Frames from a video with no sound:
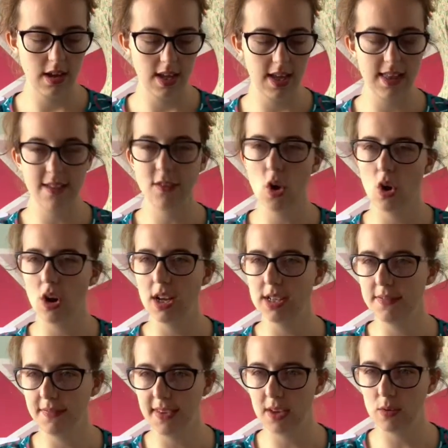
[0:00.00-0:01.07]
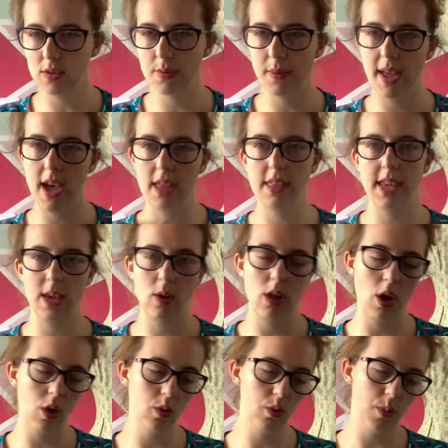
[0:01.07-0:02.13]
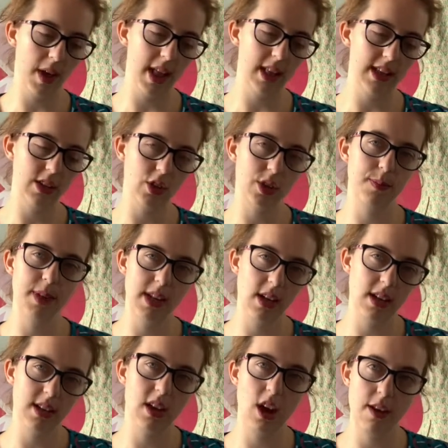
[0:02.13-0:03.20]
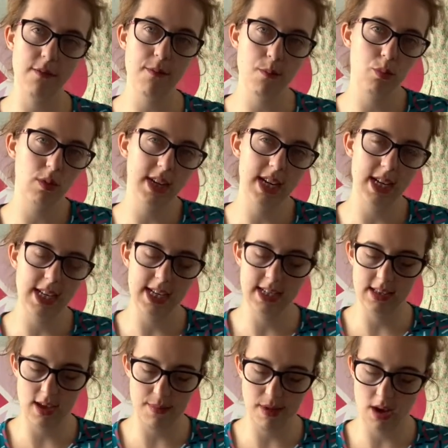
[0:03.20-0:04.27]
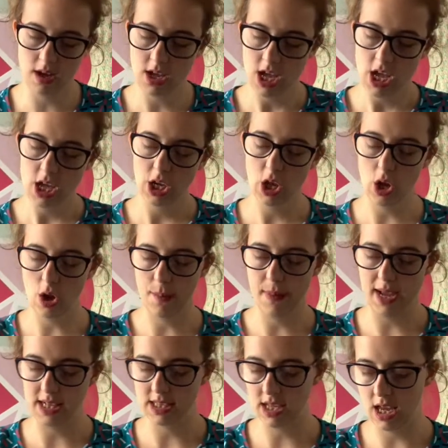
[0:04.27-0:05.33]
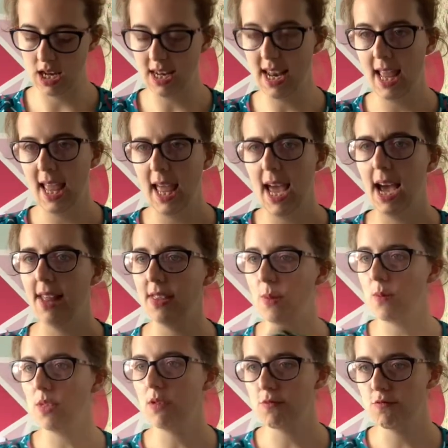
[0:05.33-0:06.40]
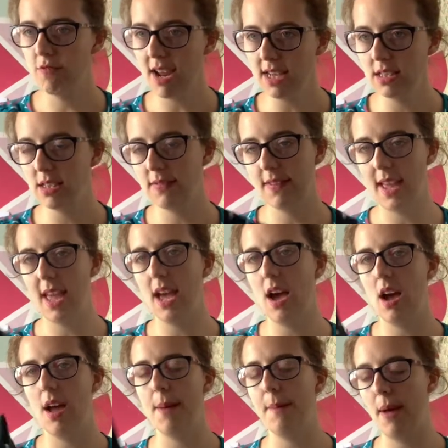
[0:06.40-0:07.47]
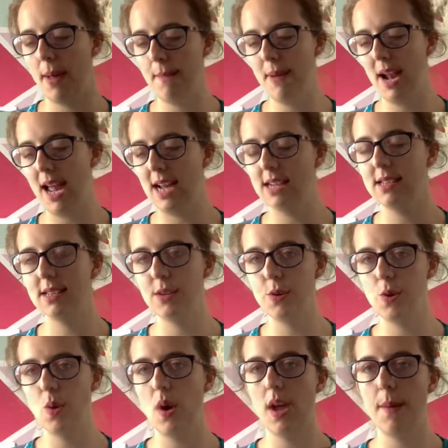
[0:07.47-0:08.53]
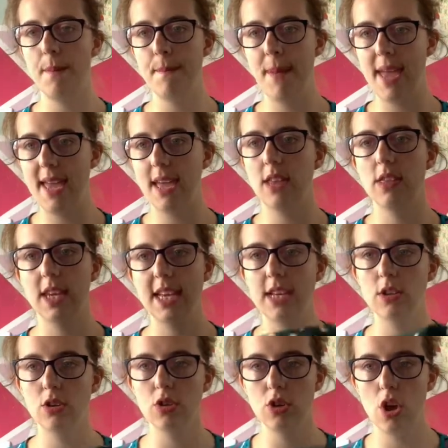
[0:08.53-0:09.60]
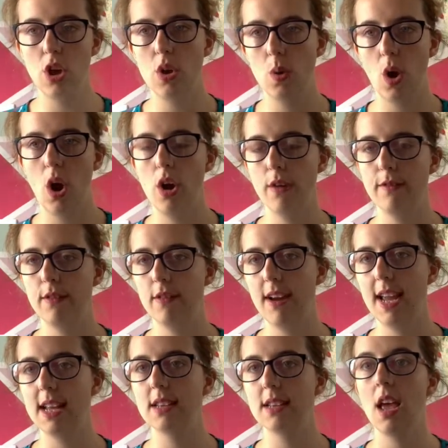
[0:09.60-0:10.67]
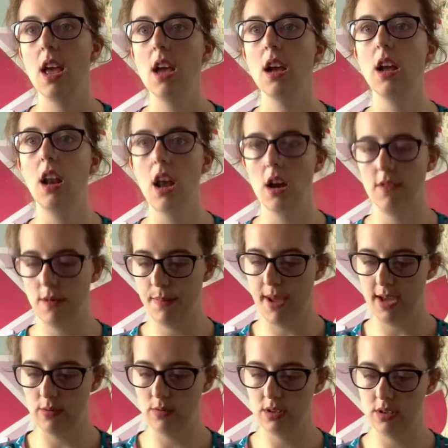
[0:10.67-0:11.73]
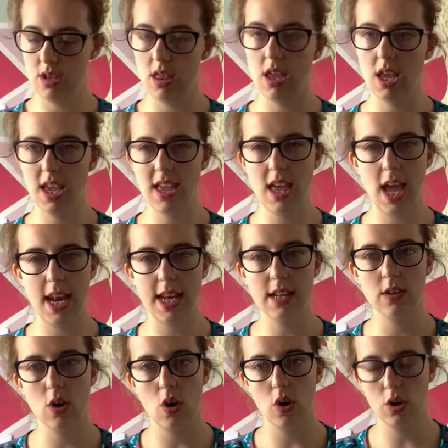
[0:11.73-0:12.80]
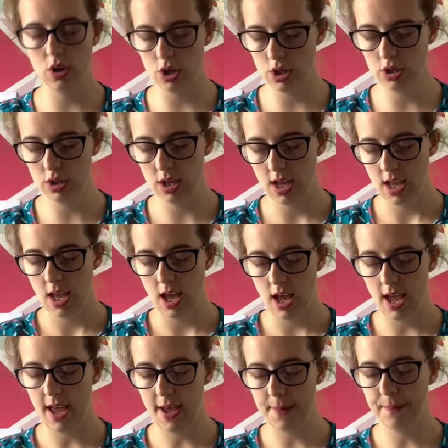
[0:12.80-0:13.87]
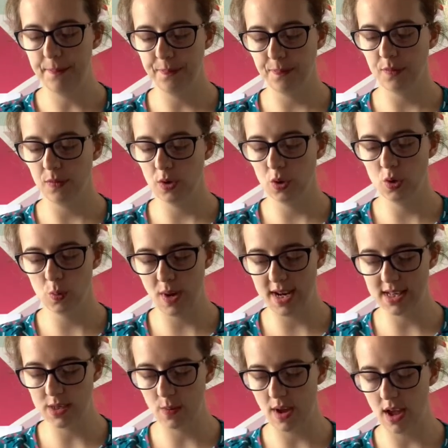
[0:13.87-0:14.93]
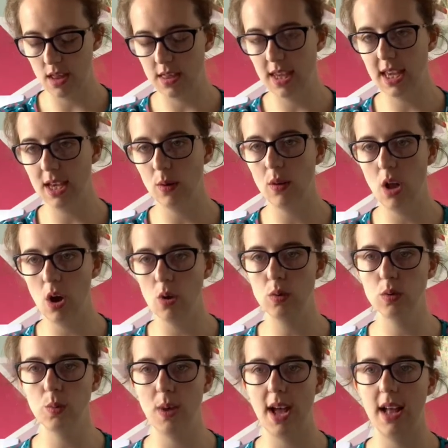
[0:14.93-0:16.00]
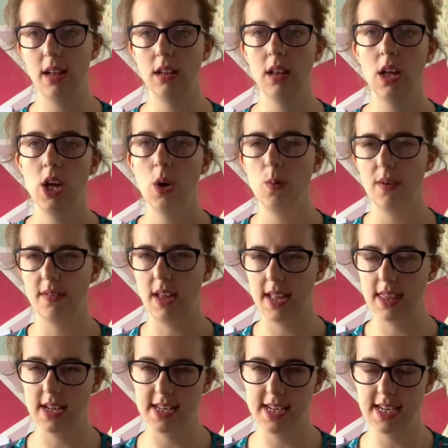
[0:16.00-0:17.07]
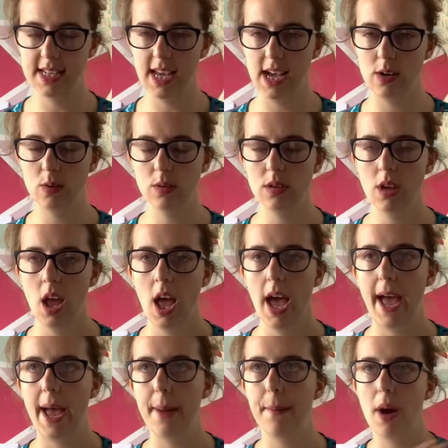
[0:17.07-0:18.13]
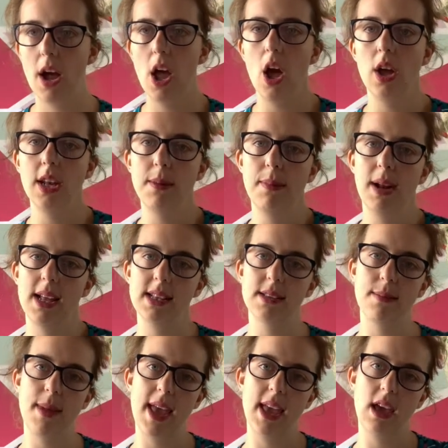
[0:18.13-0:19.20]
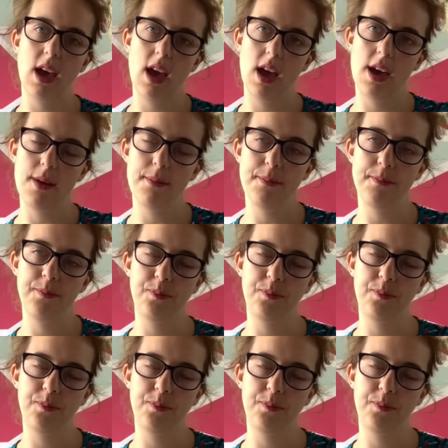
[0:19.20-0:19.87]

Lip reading: they've got a nice feel to it. I think it will hold well, and it'll just be a nice kind of breezy summer culotte pattern. And then with the rest of it, I plan to make the Sew Over It Clara Blouse, because I think again it's got a good weight to it. I think it will hold well with like the details. I only plan to make, and